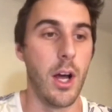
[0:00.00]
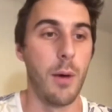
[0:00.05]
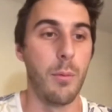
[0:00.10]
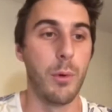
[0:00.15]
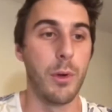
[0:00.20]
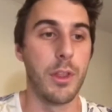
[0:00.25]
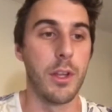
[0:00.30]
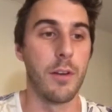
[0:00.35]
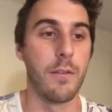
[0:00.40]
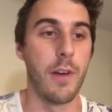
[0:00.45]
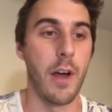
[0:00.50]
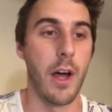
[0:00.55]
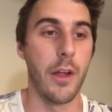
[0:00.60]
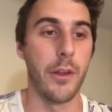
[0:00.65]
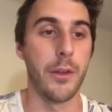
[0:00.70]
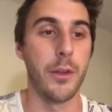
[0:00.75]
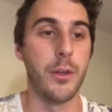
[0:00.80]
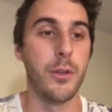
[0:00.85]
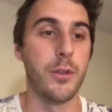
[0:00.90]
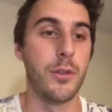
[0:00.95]
with their
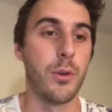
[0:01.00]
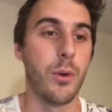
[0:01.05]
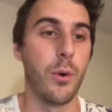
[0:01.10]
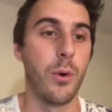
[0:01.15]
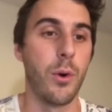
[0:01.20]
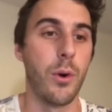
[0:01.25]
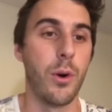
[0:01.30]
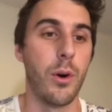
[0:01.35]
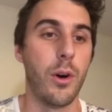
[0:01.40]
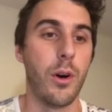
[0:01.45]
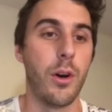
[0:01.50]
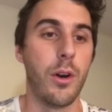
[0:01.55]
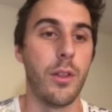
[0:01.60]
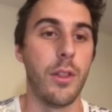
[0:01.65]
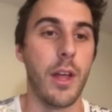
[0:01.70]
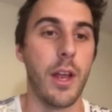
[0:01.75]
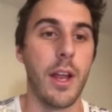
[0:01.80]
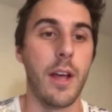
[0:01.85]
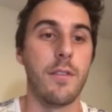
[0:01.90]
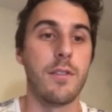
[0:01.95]
values, or
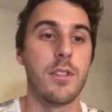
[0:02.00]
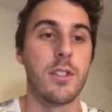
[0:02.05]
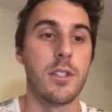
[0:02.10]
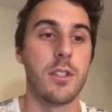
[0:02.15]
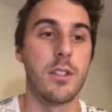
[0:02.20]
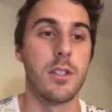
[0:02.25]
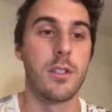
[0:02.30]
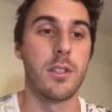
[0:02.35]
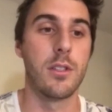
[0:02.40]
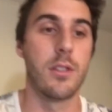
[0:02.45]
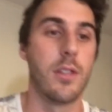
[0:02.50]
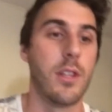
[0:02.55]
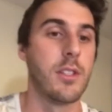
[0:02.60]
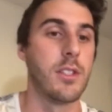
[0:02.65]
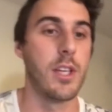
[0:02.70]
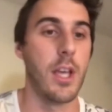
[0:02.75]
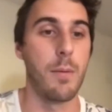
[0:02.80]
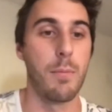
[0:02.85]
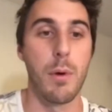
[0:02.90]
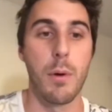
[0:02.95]
that have the
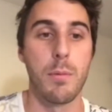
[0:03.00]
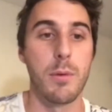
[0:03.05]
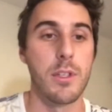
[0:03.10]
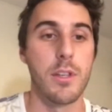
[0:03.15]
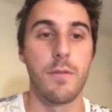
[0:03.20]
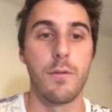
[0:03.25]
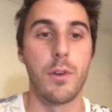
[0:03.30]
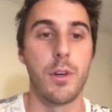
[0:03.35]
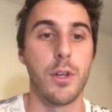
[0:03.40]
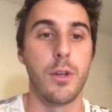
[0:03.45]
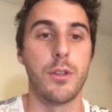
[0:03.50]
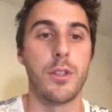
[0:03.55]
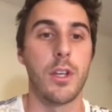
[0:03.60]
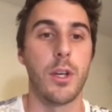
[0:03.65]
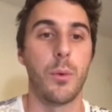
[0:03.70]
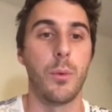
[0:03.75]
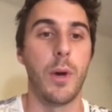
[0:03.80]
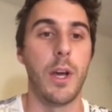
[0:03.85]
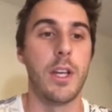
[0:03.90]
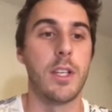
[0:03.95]
same purpose of
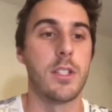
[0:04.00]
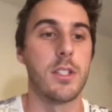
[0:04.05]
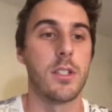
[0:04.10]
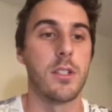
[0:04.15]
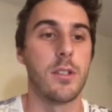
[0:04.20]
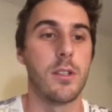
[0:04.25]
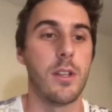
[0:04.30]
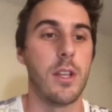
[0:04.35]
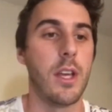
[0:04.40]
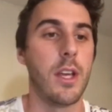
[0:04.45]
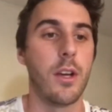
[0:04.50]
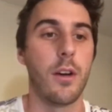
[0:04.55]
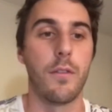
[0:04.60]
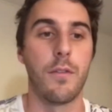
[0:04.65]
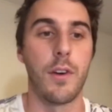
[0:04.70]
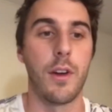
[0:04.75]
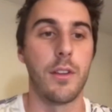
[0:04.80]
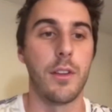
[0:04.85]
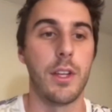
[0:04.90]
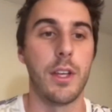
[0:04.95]
reducing waste,
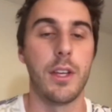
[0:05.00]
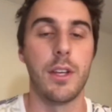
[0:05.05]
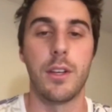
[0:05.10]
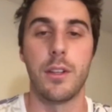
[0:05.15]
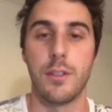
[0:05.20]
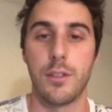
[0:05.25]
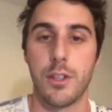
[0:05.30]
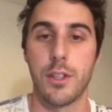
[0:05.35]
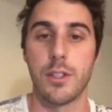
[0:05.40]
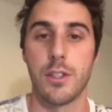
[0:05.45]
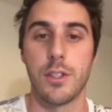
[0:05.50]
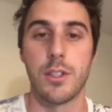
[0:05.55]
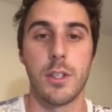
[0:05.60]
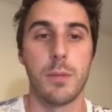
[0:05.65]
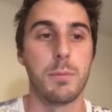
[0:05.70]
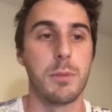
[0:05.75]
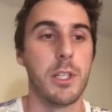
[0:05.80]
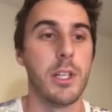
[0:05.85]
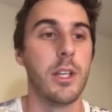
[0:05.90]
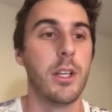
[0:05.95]
eco-friendly, just as
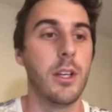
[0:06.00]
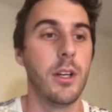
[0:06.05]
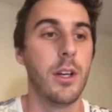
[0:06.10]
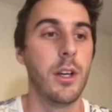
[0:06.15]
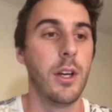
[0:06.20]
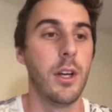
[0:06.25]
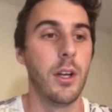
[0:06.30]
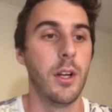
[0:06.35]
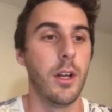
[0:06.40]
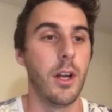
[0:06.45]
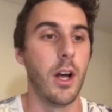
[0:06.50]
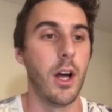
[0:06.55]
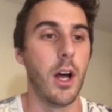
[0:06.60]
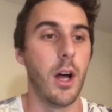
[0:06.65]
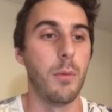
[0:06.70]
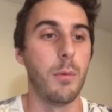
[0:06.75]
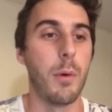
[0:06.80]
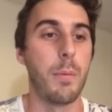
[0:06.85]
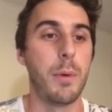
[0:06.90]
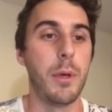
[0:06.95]
Sipsy.
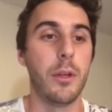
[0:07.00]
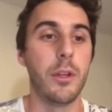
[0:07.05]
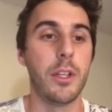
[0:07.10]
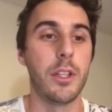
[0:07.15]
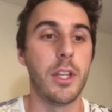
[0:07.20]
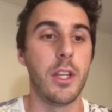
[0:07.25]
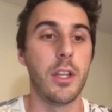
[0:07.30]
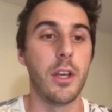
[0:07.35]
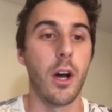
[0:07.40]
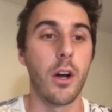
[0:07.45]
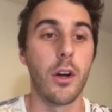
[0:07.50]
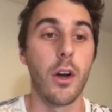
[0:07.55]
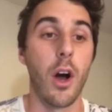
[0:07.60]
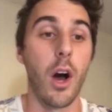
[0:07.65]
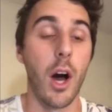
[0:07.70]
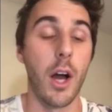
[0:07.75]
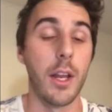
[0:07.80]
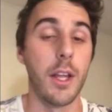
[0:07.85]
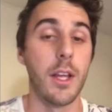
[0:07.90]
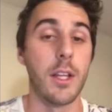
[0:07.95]
Appealing to younger
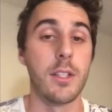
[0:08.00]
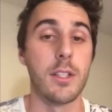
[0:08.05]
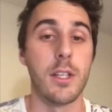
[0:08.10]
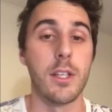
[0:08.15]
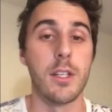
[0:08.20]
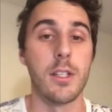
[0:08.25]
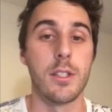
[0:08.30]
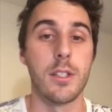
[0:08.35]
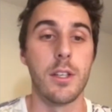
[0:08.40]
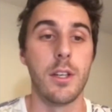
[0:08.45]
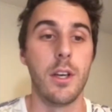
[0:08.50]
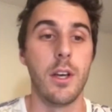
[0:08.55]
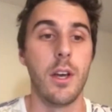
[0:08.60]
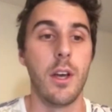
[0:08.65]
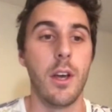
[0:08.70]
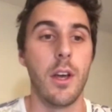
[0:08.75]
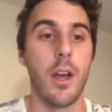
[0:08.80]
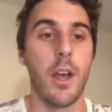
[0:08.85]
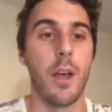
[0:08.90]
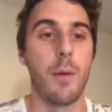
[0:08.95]
audiences
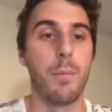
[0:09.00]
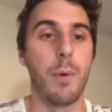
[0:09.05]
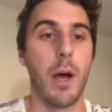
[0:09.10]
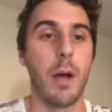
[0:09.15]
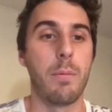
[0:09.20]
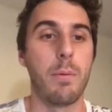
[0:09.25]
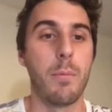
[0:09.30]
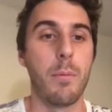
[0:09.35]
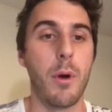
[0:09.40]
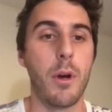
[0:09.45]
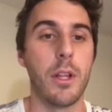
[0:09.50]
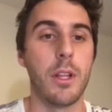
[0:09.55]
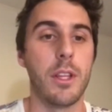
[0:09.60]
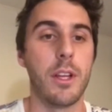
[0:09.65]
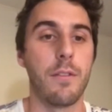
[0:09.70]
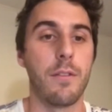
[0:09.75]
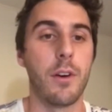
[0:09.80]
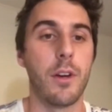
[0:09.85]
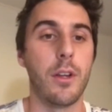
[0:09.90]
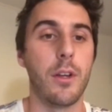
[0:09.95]
by promoting
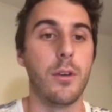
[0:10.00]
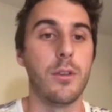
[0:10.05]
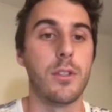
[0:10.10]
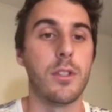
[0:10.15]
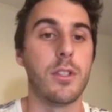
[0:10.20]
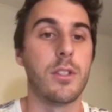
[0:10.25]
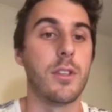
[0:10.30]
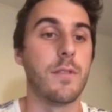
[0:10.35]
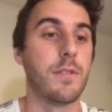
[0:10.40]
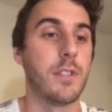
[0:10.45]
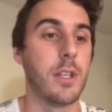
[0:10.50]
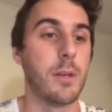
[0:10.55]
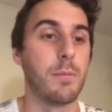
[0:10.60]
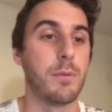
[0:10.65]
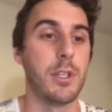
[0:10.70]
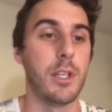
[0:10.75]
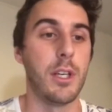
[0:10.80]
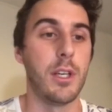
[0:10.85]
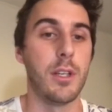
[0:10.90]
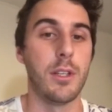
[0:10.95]
different uses of
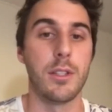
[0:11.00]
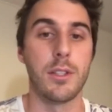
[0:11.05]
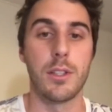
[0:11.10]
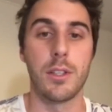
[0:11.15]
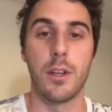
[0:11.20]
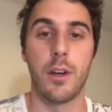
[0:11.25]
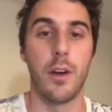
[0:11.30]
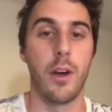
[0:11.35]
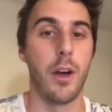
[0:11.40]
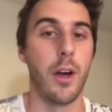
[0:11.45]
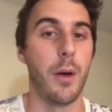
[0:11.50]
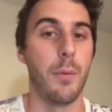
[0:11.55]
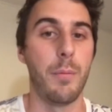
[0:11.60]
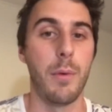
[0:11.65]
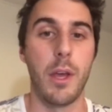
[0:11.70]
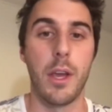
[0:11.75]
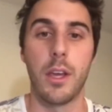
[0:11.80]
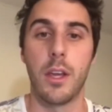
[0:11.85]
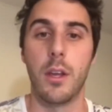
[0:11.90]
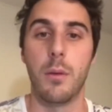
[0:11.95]
Sipsies.
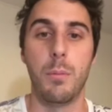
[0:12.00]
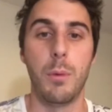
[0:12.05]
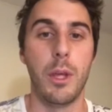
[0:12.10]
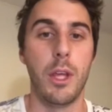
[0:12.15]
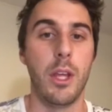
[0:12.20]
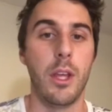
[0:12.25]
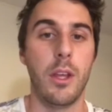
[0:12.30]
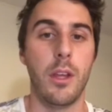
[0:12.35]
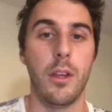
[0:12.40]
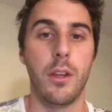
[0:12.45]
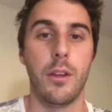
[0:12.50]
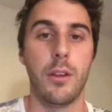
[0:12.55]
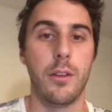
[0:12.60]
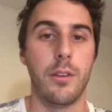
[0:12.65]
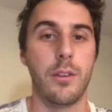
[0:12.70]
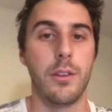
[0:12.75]
It could be